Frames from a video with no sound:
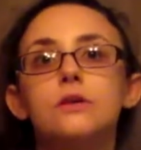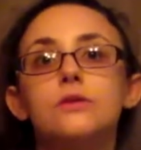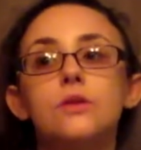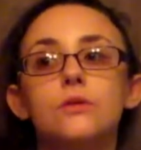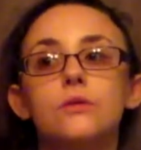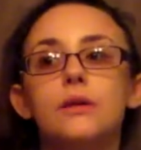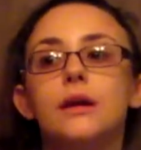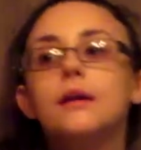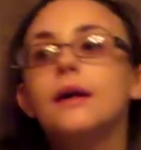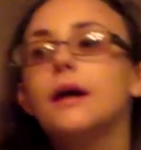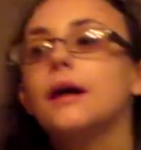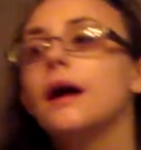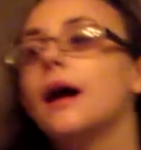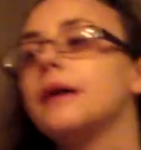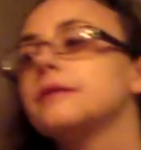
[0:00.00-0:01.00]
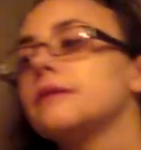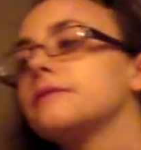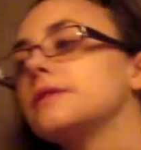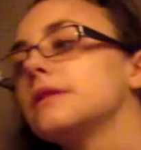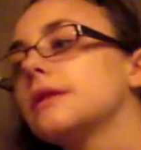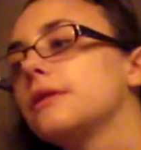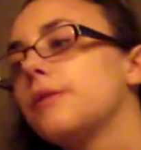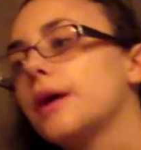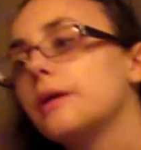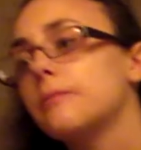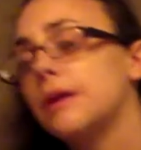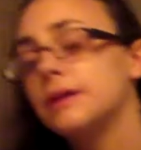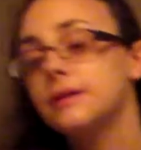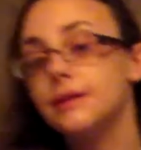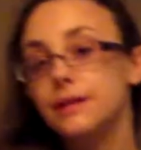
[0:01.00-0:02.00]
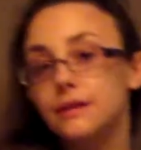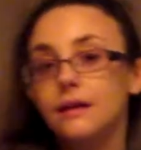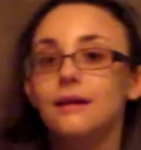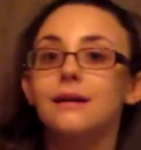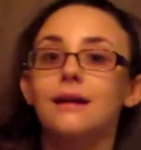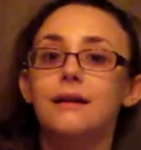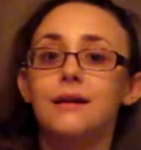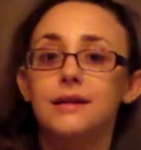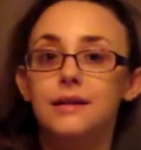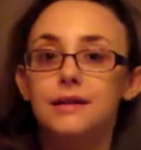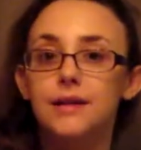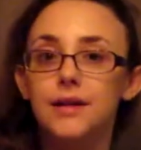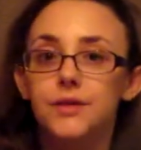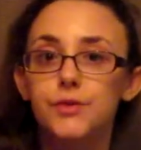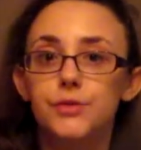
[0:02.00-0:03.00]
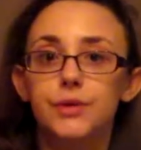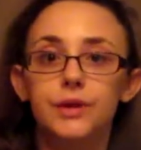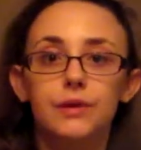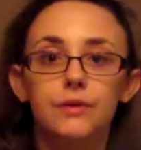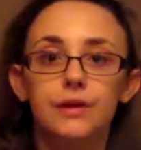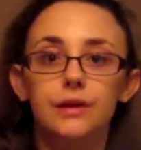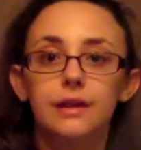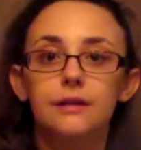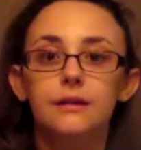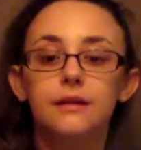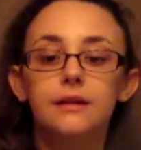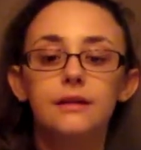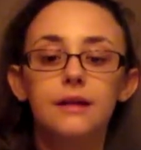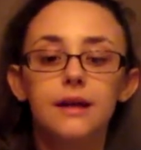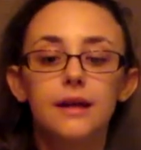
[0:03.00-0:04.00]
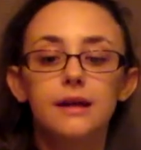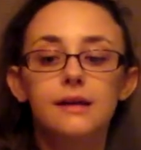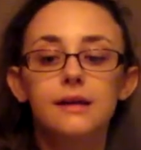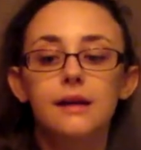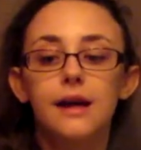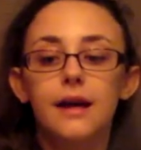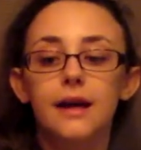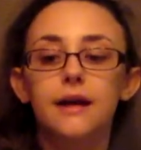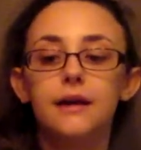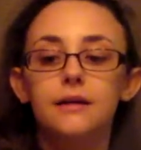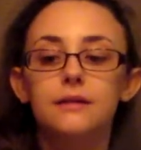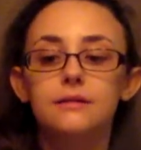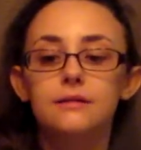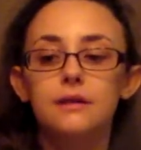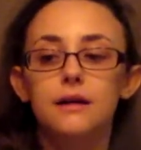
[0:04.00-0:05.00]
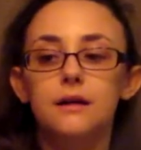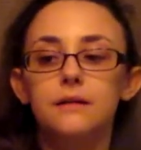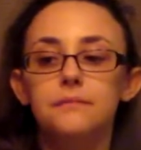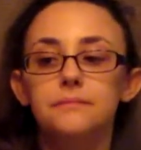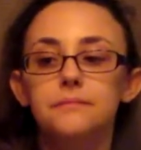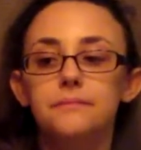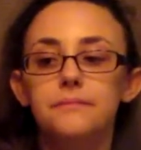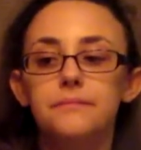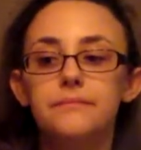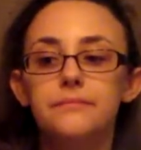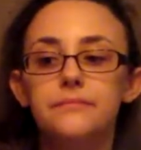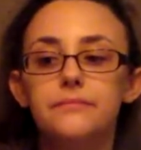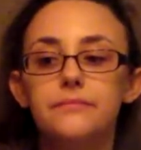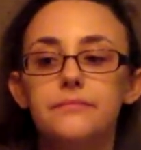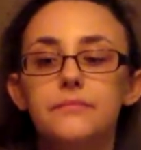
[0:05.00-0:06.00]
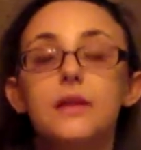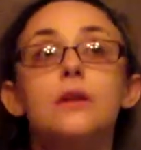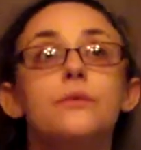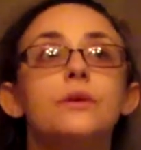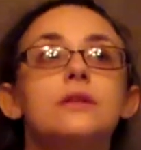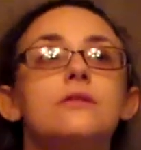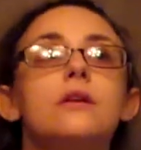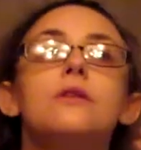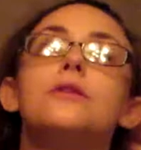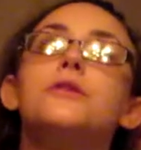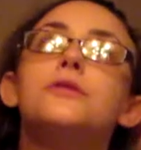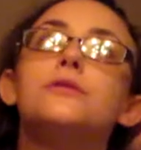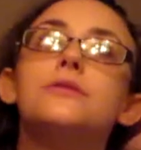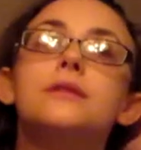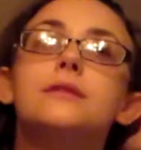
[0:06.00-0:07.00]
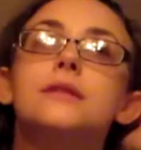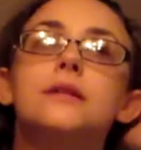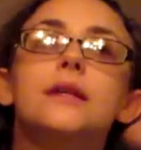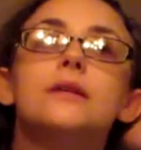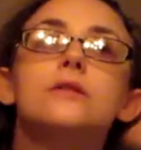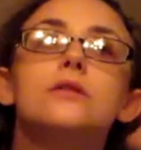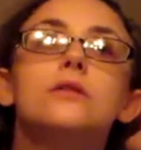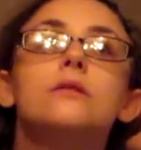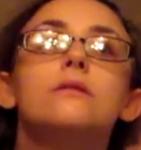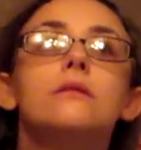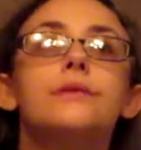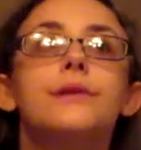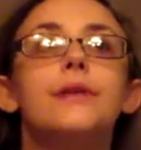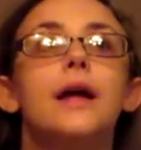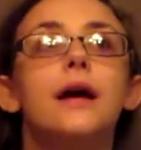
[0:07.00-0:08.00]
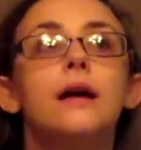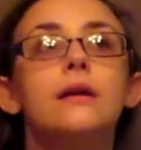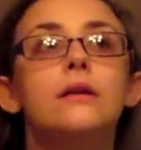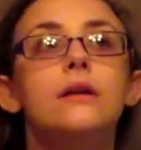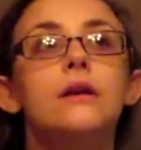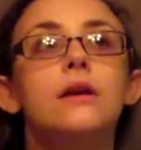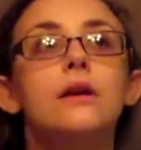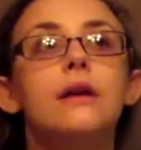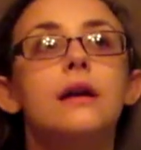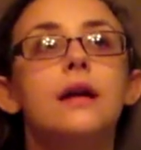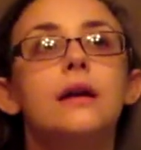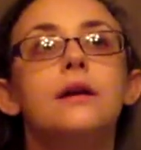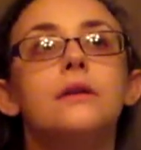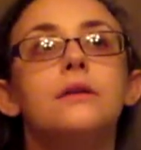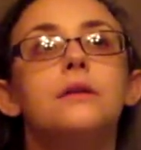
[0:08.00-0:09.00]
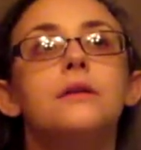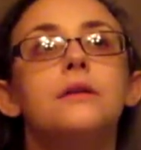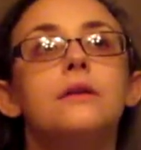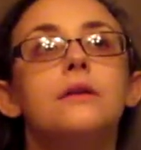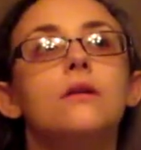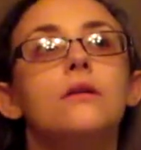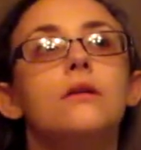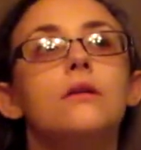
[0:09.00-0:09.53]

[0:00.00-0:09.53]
So I definitely recommend it. It's really, really good. And we saw in the news tonight too that in,